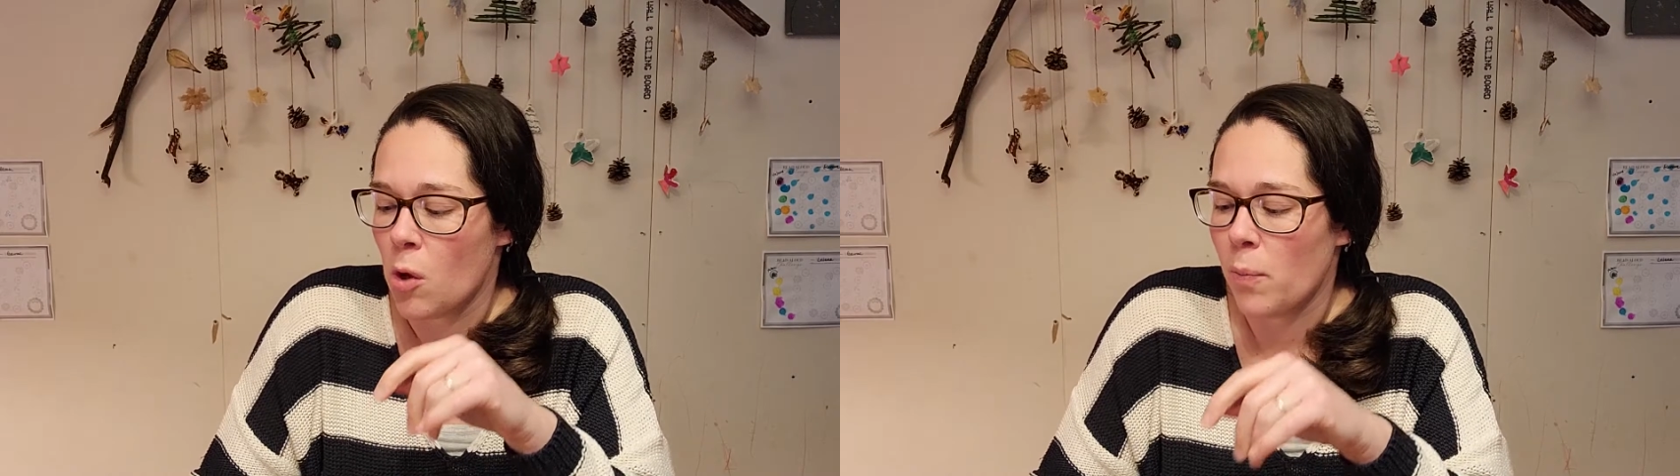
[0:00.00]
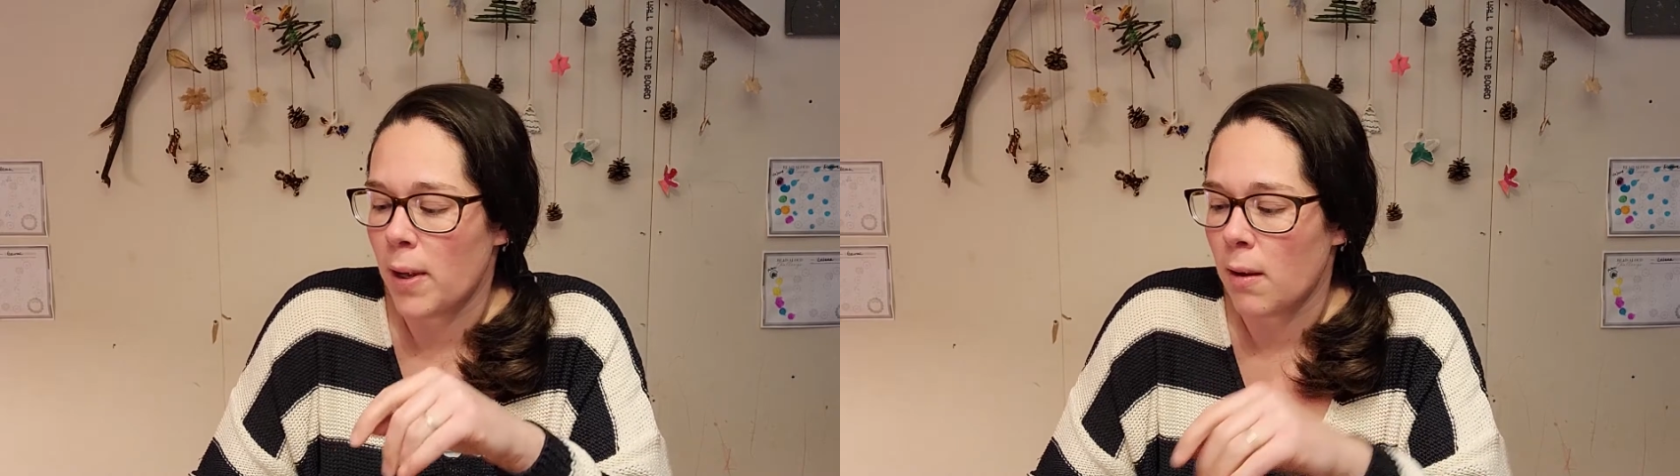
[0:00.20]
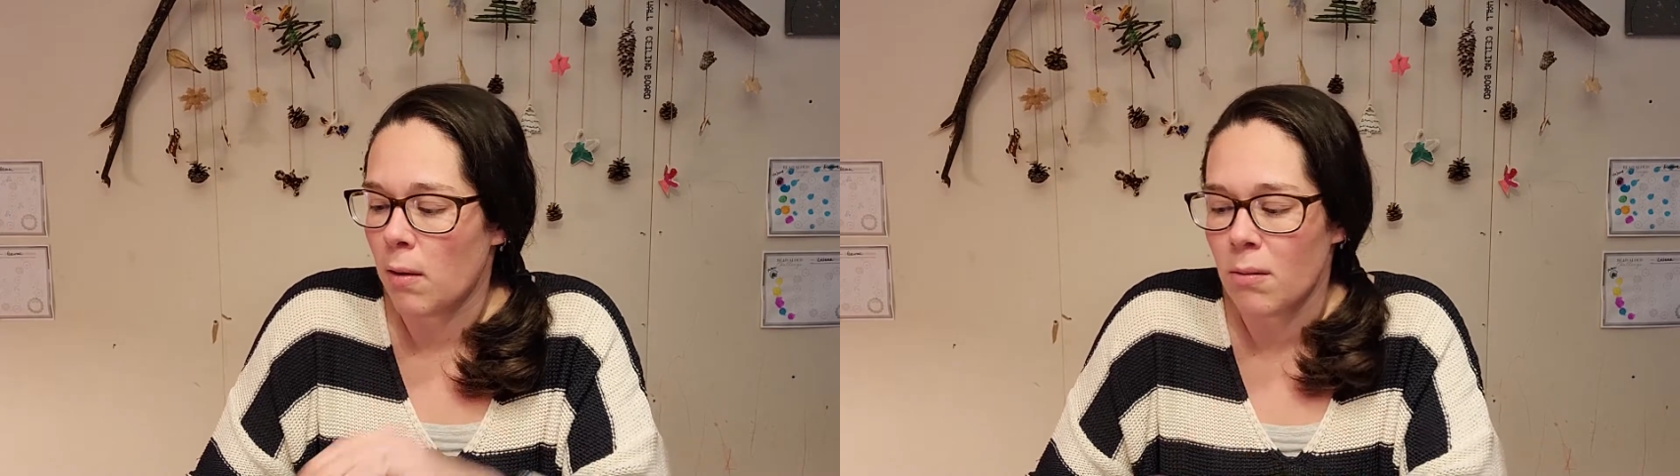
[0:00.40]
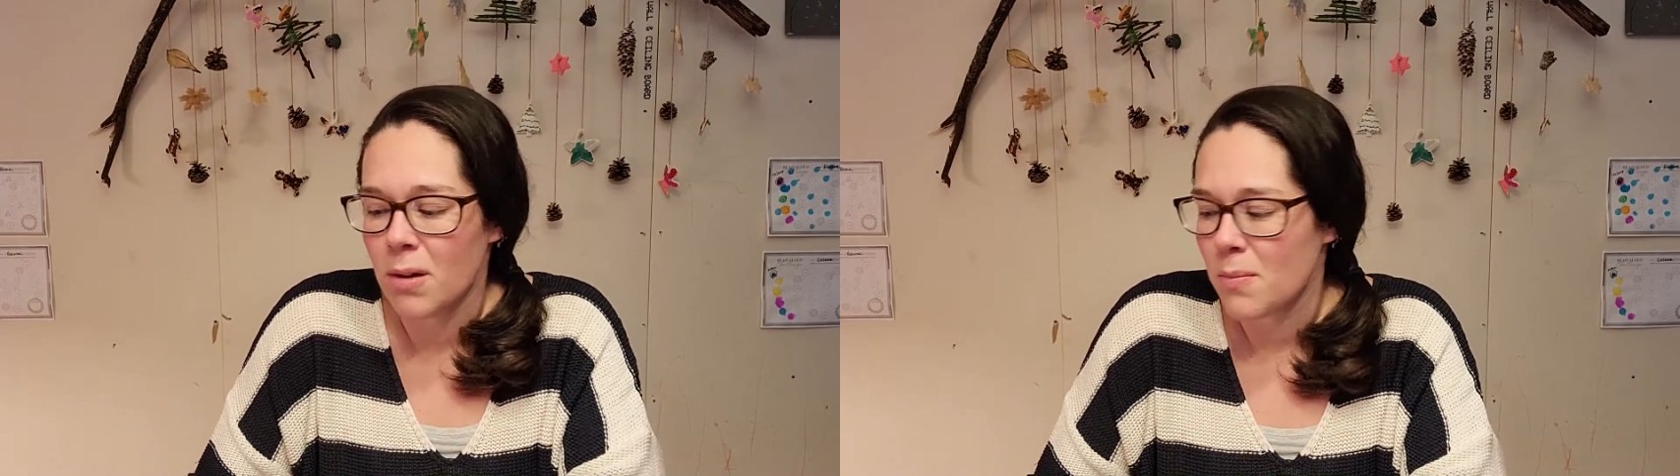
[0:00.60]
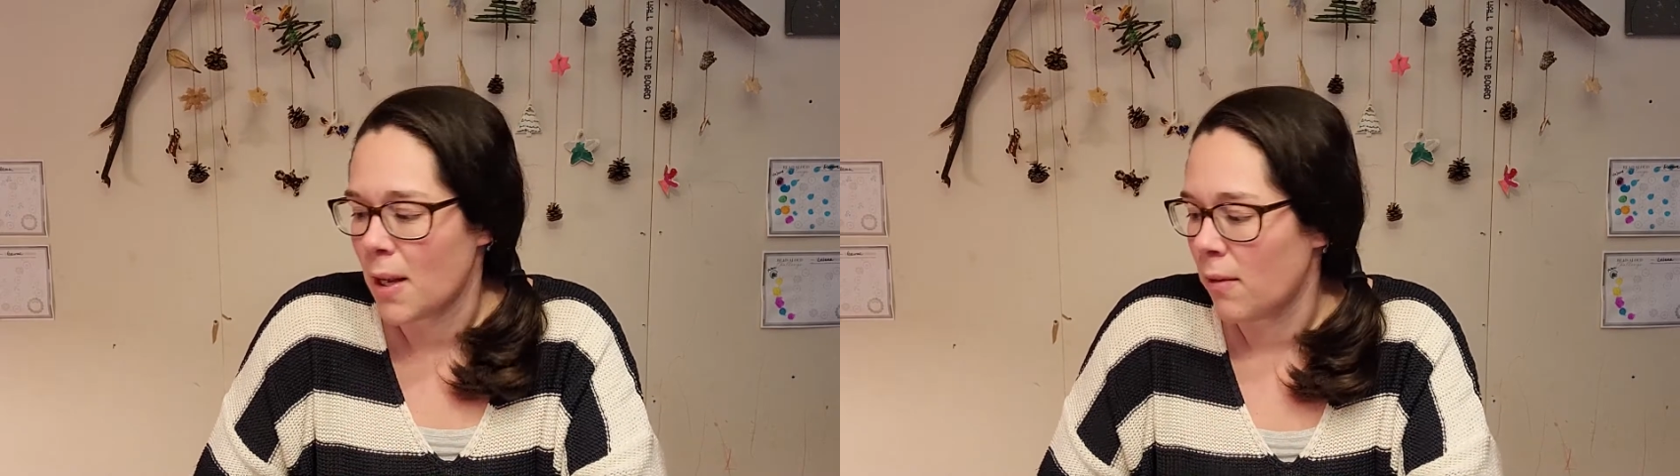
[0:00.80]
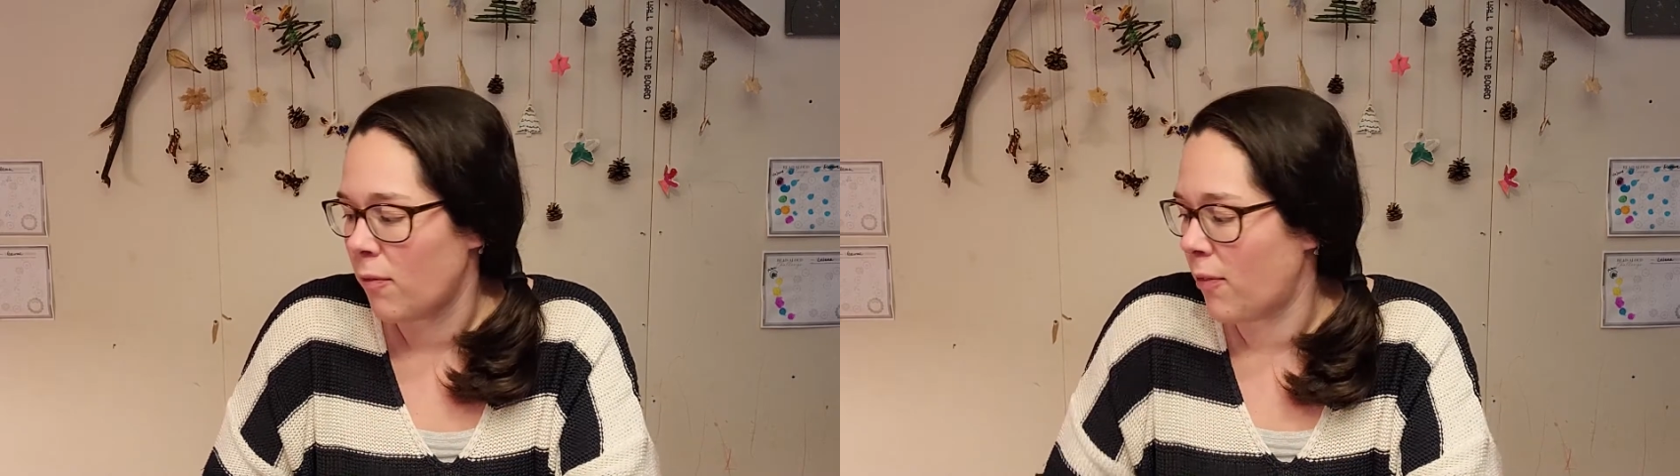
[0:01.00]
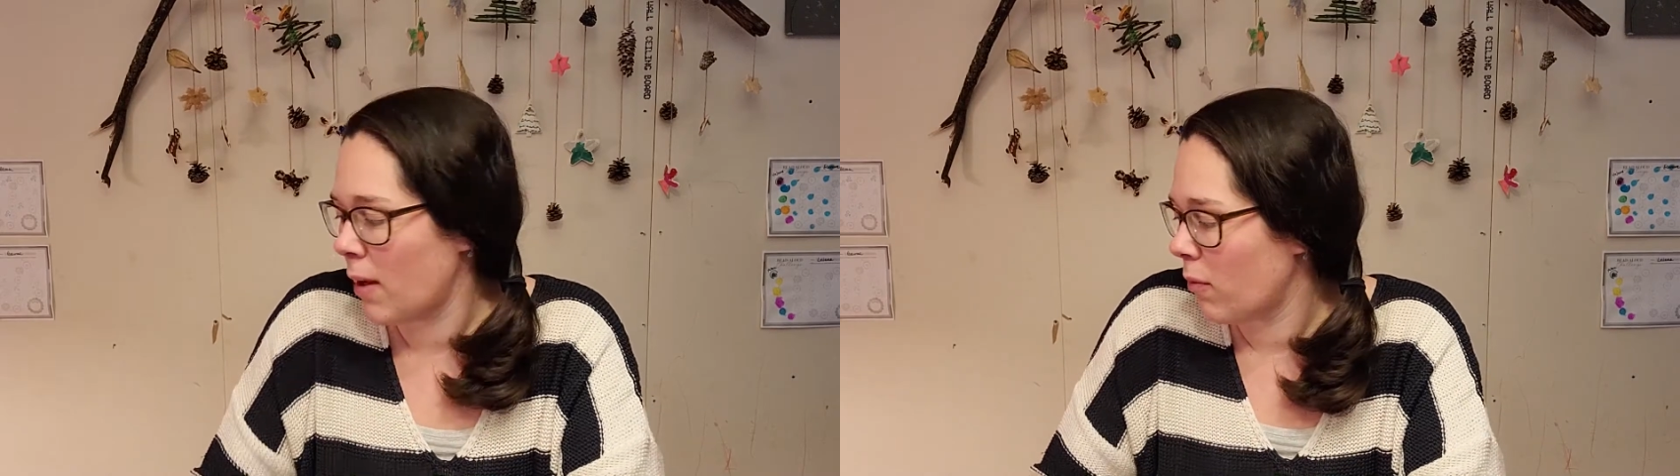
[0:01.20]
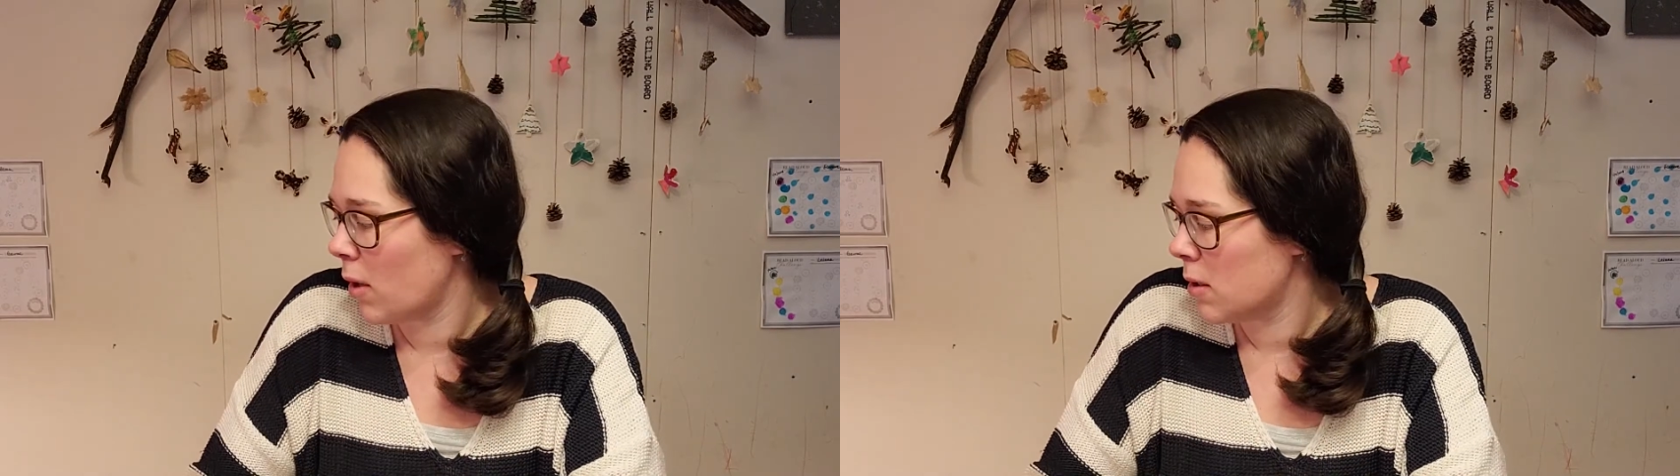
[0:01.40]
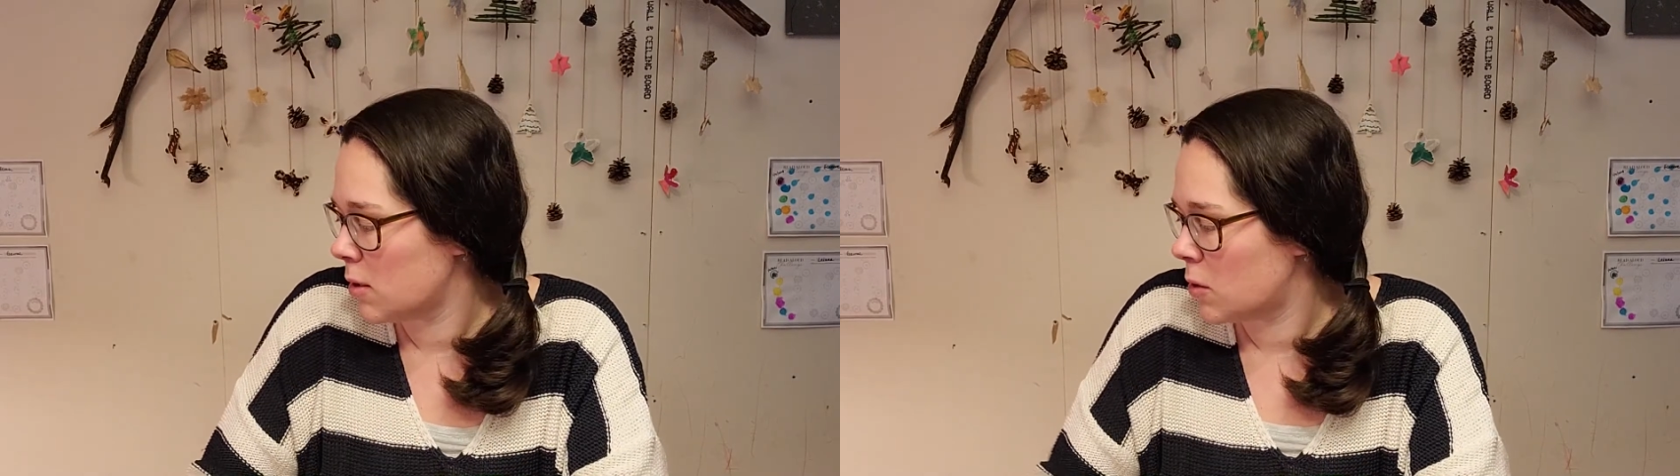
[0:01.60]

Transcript: But one of my favorite